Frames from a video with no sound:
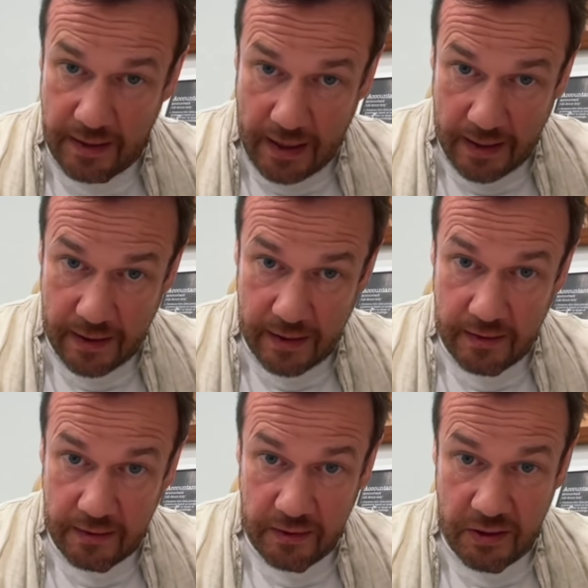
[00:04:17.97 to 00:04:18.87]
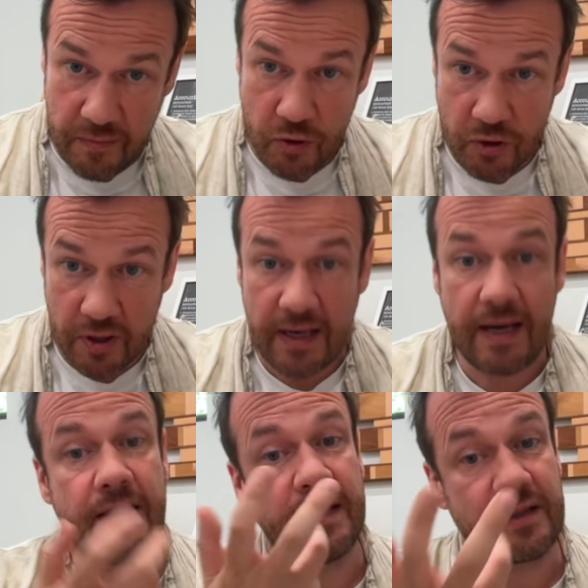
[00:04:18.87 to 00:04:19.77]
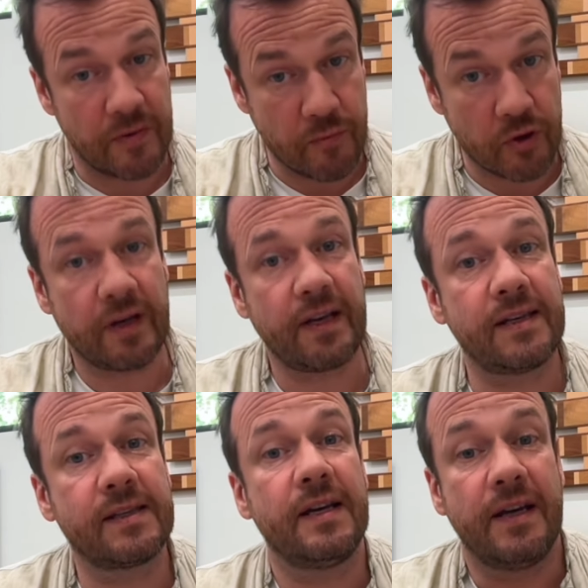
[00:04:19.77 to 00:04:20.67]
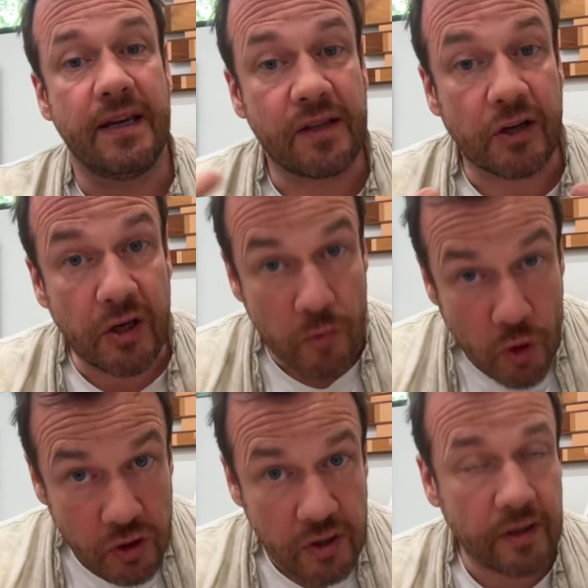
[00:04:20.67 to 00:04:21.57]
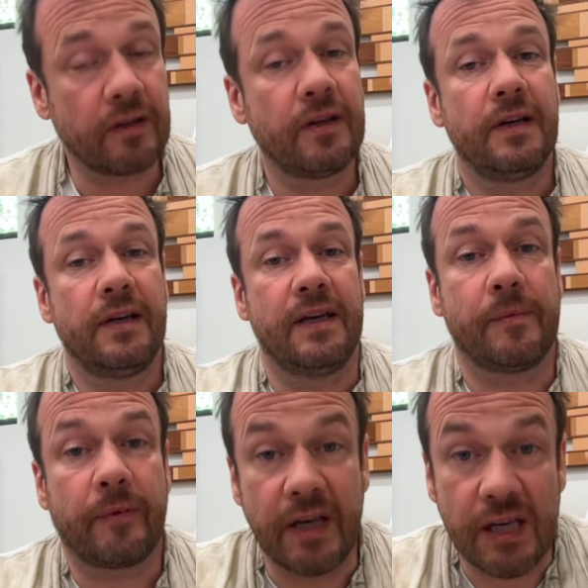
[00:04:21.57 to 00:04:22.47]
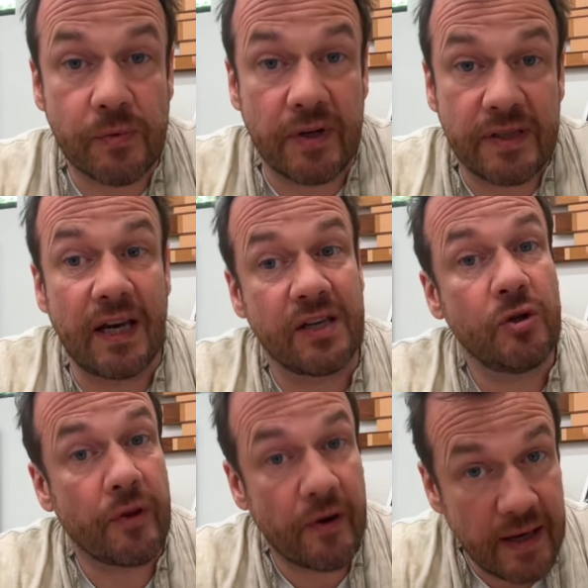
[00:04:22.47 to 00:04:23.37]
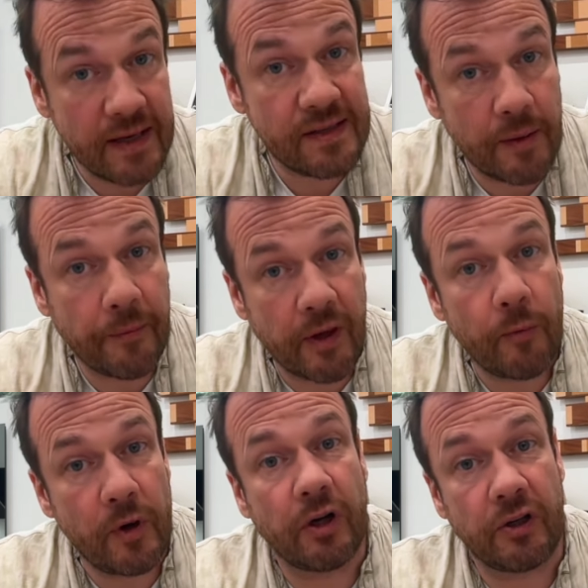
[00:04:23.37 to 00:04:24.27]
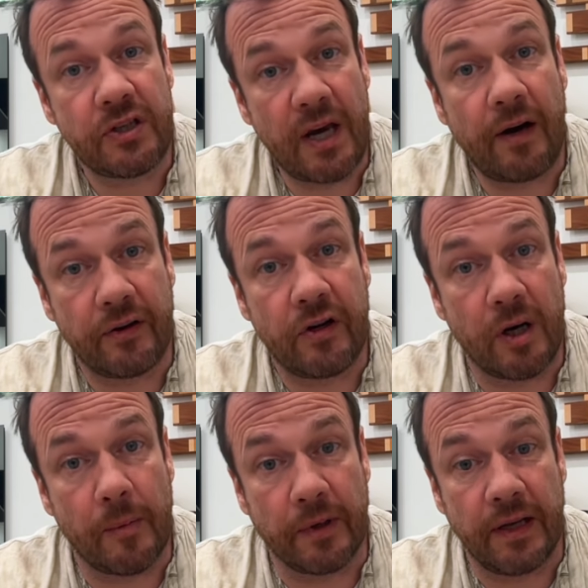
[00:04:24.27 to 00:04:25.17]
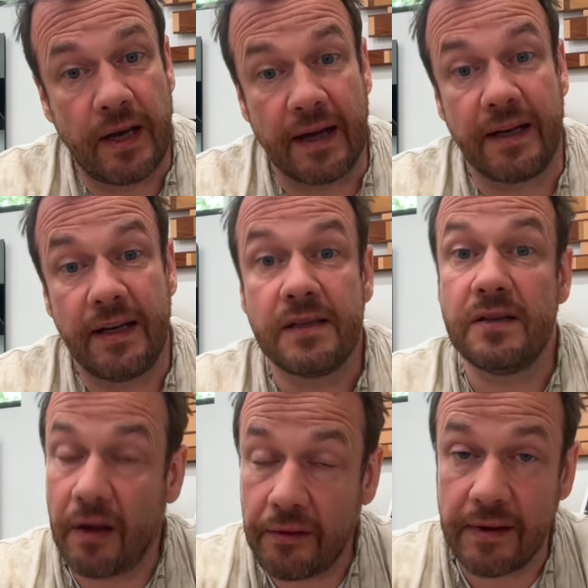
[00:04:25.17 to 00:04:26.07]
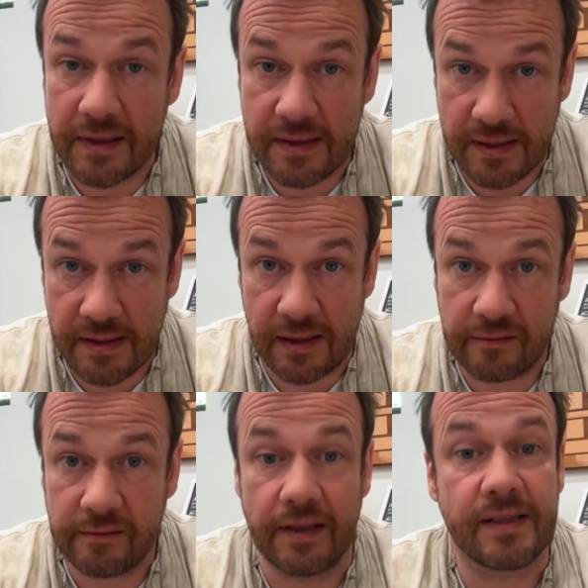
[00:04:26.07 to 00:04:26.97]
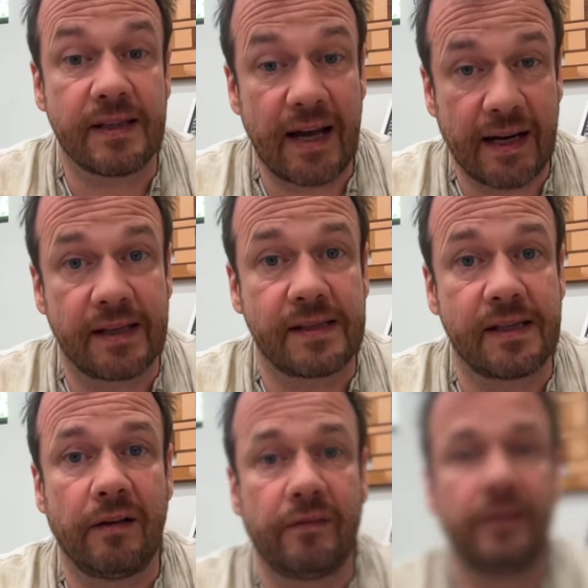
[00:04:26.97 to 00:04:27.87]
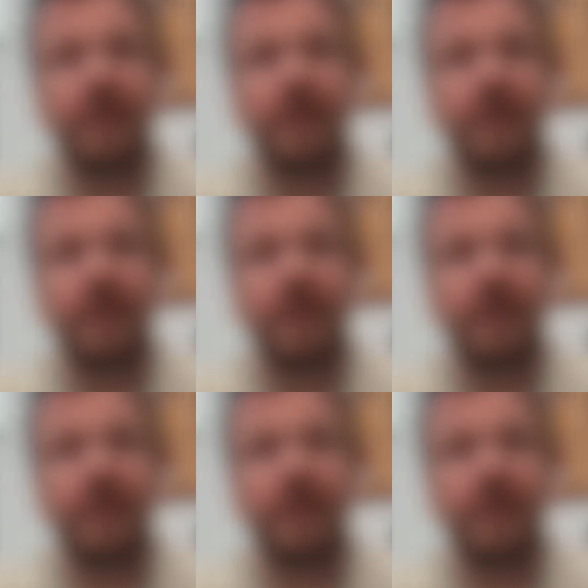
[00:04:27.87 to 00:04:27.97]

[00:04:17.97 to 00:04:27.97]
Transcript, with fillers: uh, community and these communities is the communion is a place where it says, no, there is something we all share in common, and it is nothingness itself, it is lack itself.